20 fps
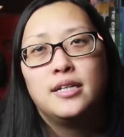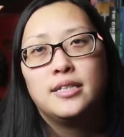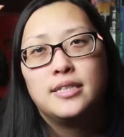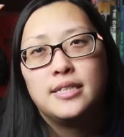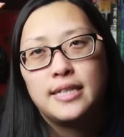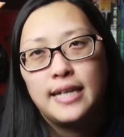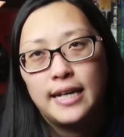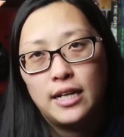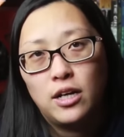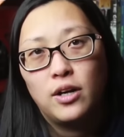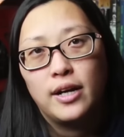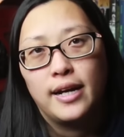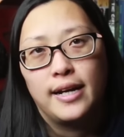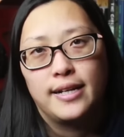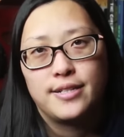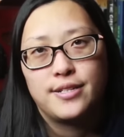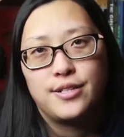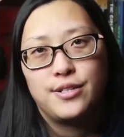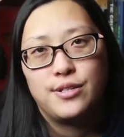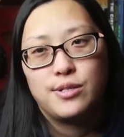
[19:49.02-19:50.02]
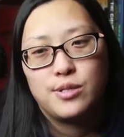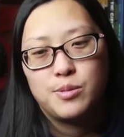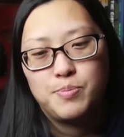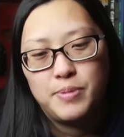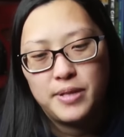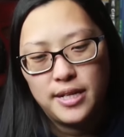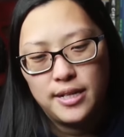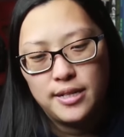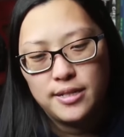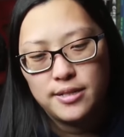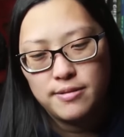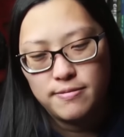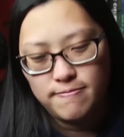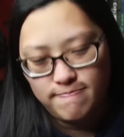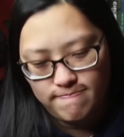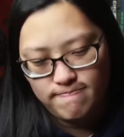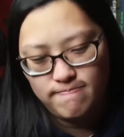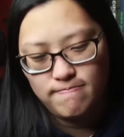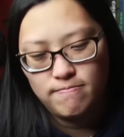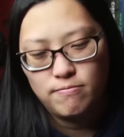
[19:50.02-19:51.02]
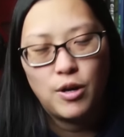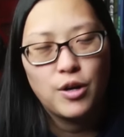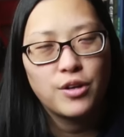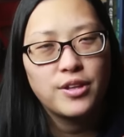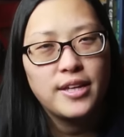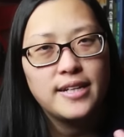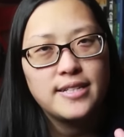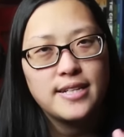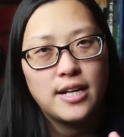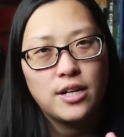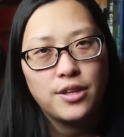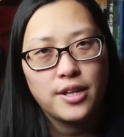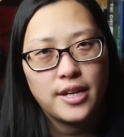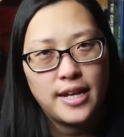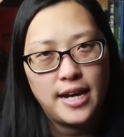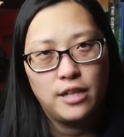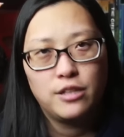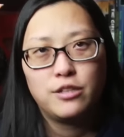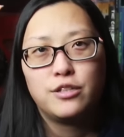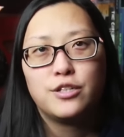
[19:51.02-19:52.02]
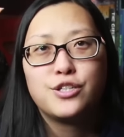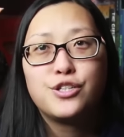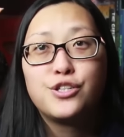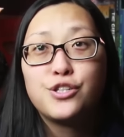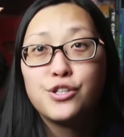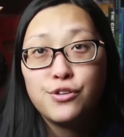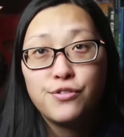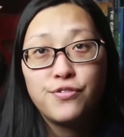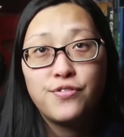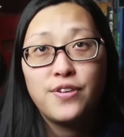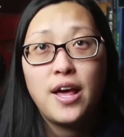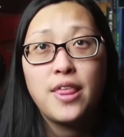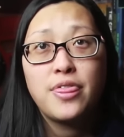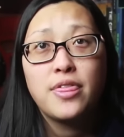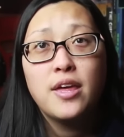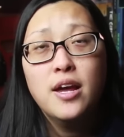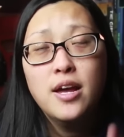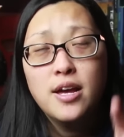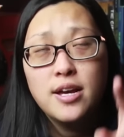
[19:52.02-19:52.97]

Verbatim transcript: to get our answers, because mark that down on the calendars, June 5th